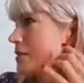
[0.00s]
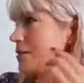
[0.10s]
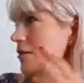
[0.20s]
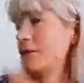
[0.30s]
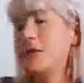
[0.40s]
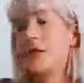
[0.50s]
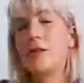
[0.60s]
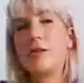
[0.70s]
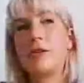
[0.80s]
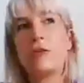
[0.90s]
not, like,
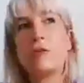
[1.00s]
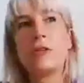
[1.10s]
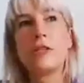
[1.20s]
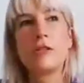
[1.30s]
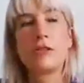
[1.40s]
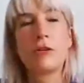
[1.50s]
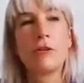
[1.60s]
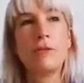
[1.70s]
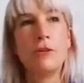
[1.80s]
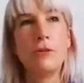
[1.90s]
gonna really serve
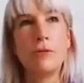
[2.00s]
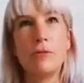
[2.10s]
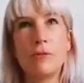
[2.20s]
you